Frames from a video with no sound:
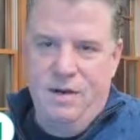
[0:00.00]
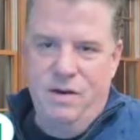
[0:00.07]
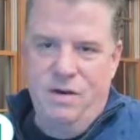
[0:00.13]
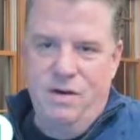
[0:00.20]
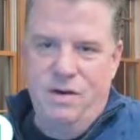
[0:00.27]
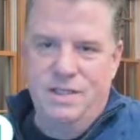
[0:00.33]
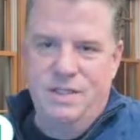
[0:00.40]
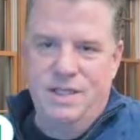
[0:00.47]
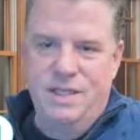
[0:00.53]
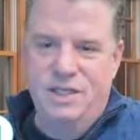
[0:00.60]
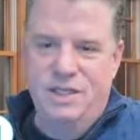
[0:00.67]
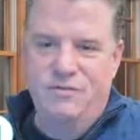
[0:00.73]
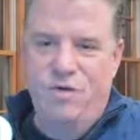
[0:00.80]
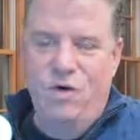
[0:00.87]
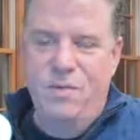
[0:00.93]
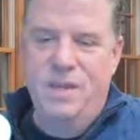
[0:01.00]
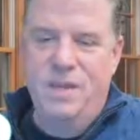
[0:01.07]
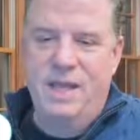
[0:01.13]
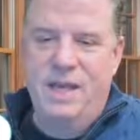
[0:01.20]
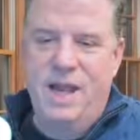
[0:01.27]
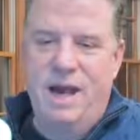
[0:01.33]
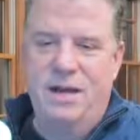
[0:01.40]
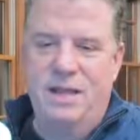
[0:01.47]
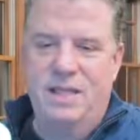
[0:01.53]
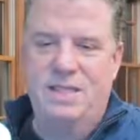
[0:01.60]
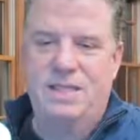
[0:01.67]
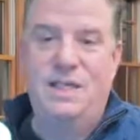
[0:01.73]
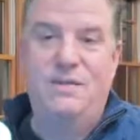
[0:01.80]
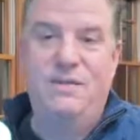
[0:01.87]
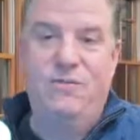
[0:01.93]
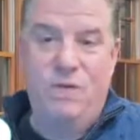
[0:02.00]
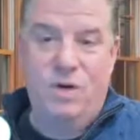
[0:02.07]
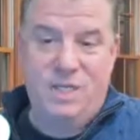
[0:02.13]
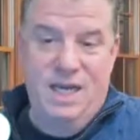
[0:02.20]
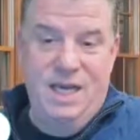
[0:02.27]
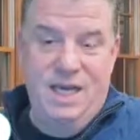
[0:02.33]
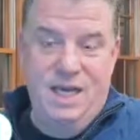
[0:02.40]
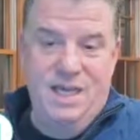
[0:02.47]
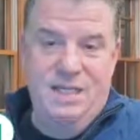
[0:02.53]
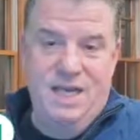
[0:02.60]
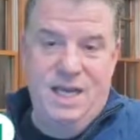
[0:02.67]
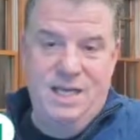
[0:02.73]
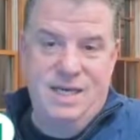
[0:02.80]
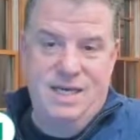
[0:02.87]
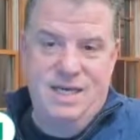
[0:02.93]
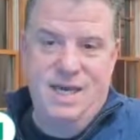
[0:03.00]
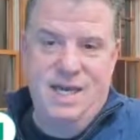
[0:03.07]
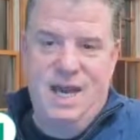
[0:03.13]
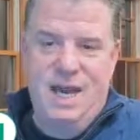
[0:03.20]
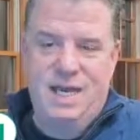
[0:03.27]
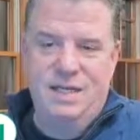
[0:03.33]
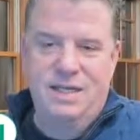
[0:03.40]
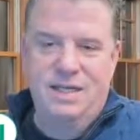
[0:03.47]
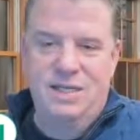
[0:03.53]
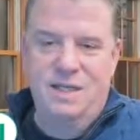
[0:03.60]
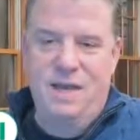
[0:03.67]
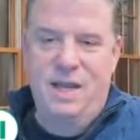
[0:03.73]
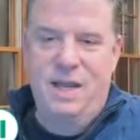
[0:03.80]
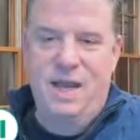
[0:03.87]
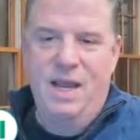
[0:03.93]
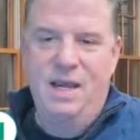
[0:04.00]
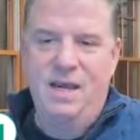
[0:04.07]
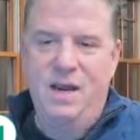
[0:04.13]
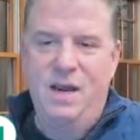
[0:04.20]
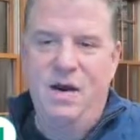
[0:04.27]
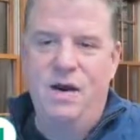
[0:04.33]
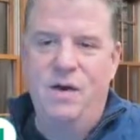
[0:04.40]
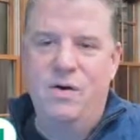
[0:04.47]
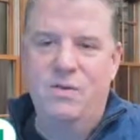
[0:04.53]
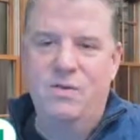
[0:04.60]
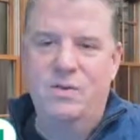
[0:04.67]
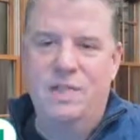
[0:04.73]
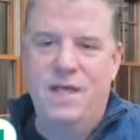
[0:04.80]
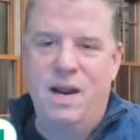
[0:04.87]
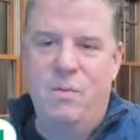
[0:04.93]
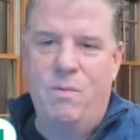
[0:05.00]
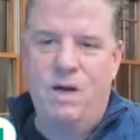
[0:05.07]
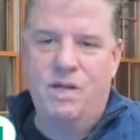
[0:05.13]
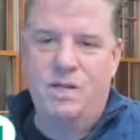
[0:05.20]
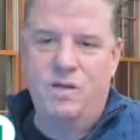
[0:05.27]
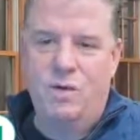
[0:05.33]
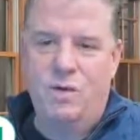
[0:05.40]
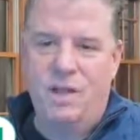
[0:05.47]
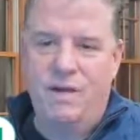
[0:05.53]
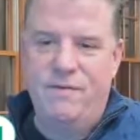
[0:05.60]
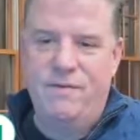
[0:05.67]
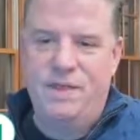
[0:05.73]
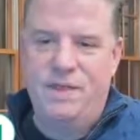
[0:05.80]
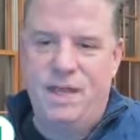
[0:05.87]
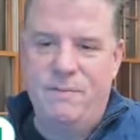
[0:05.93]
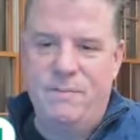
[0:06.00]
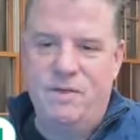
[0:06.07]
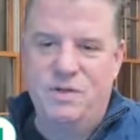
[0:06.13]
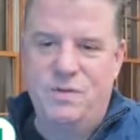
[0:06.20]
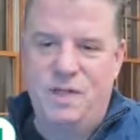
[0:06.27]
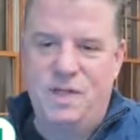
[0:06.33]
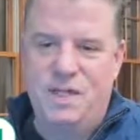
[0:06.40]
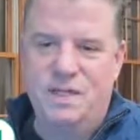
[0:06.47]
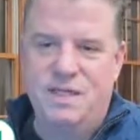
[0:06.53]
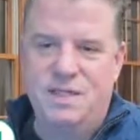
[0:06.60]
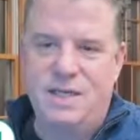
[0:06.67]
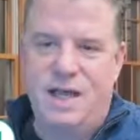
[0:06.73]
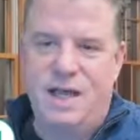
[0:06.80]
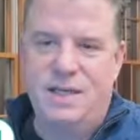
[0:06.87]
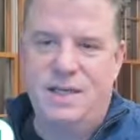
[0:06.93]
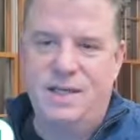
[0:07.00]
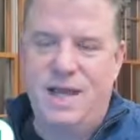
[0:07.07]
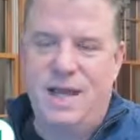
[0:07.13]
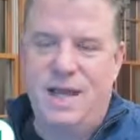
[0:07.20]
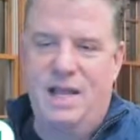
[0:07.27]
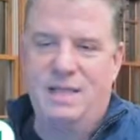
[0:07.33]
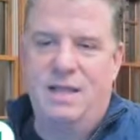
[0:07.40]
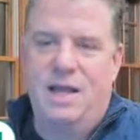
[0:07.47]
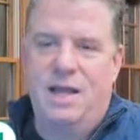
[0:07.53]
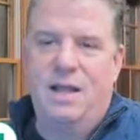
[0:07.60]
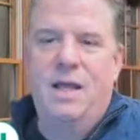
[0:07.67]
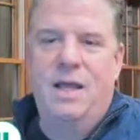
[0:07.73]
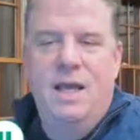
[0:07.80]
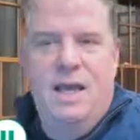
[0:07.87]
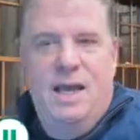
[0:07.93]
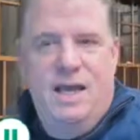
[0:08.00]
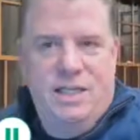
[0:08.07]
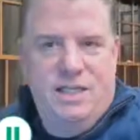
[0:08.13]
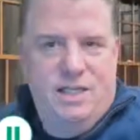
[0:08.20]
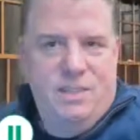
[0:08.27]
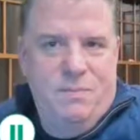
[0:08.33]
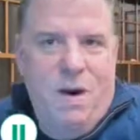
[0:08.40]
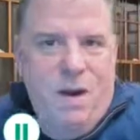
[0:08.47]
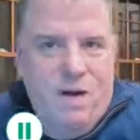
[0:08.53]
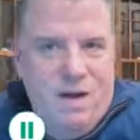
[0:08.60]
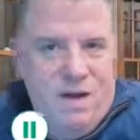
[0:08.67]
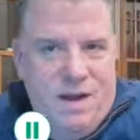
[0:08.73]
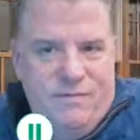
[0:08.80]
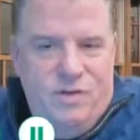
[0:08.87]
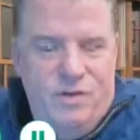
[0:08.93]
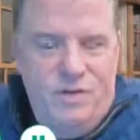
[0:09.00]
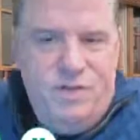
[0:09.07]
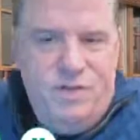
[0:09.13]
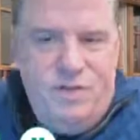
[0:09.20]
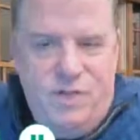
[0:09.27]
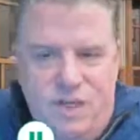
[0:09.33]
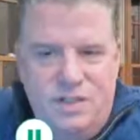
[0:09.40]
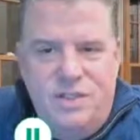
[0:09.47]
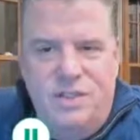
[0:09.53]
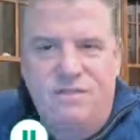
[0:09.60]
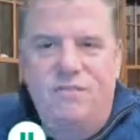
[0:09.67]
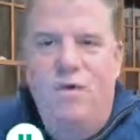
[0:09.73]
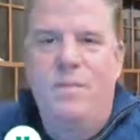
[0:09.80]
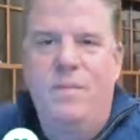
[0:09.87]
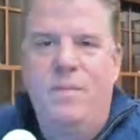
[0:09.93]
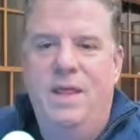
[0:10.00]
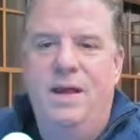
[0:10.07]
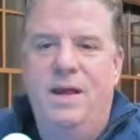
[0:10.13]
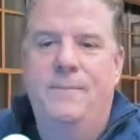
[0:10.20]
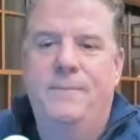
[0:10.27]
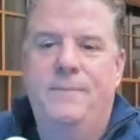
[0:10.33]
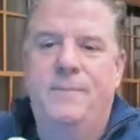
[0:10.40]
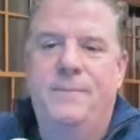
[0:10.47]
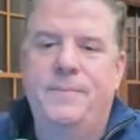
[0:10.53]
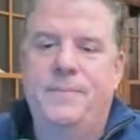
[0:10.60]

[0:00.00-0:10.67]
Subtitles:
You notice that this formula now is D14 instead of D10. So it knows that I want to total everything between this cell and that cell, and it's smart enough to adjust the formula.